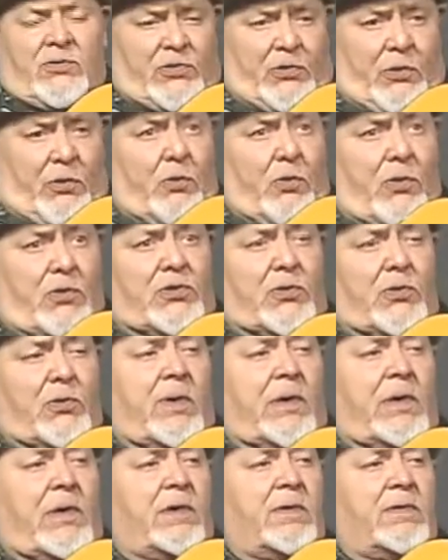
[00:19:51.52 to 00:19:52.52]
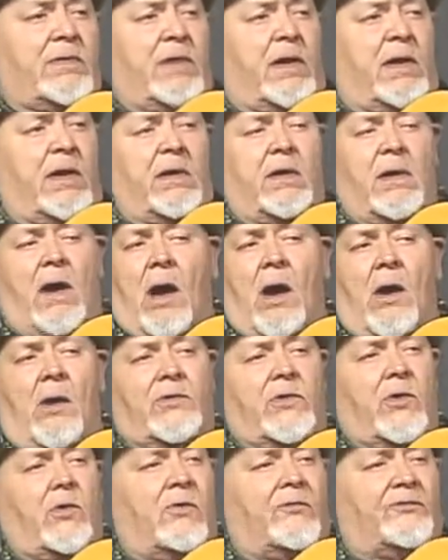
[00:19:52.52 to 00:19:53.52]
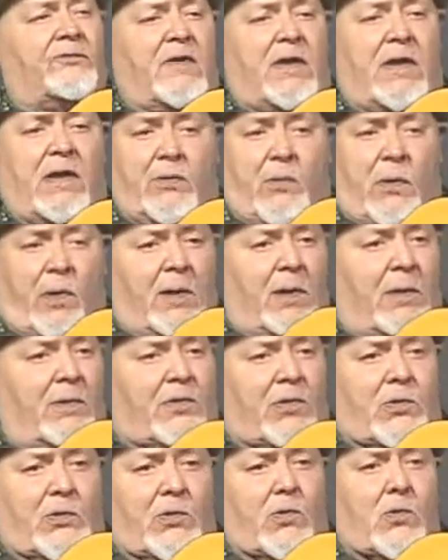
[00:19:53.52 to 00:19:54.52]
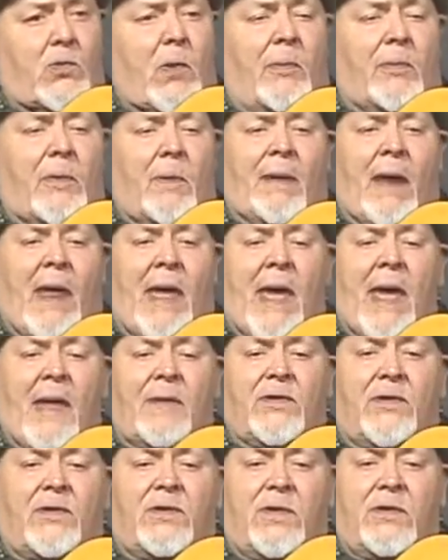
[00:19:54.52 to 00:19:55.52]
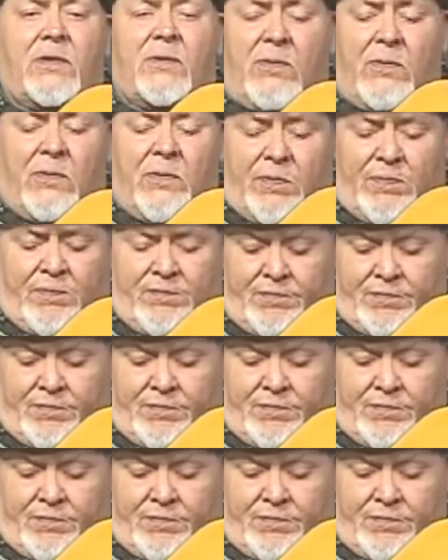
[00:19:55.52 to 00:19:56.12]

As soon as you eat and get on your feet, we'll do what we plan to do.